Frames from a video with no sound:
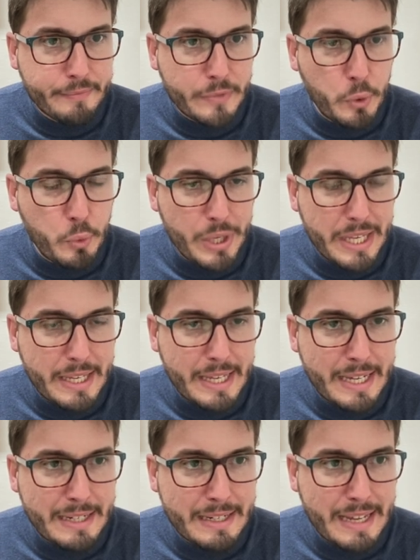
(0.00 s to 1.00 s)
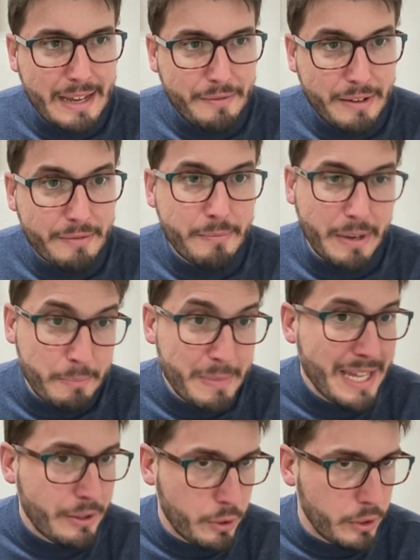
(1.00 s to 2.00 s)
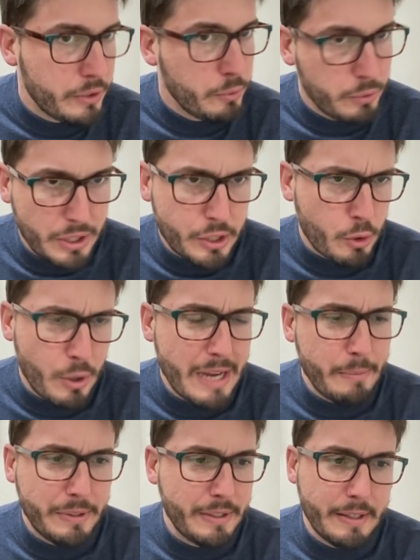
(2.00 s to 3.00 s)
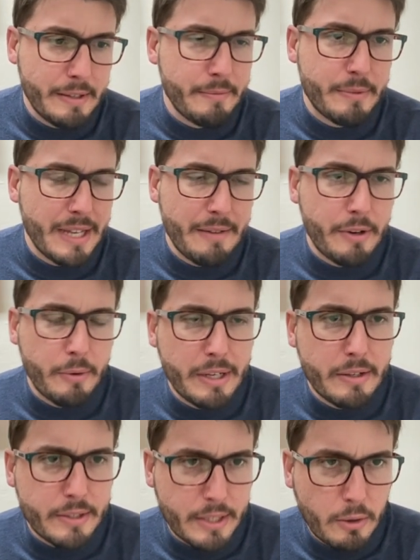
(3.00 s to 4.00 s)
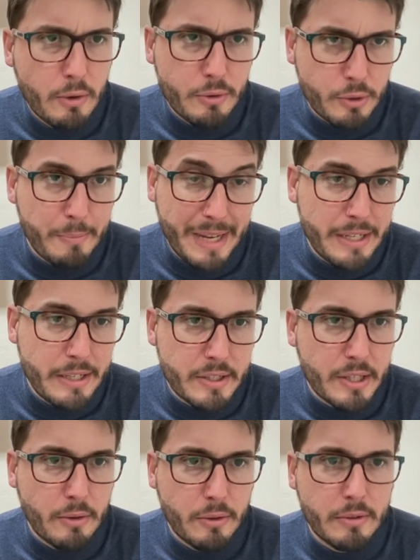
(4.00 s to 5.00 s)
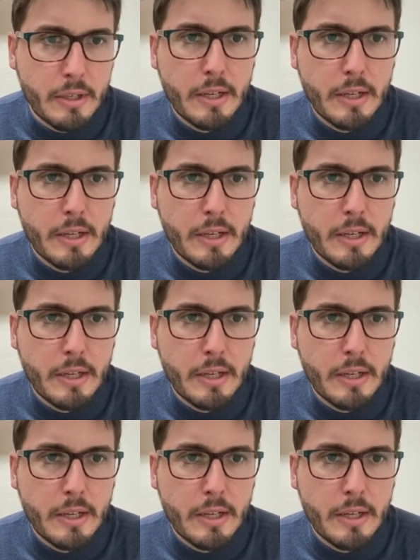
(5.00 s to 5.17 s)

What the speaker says: we can have a method we described several years ago, so many years ago,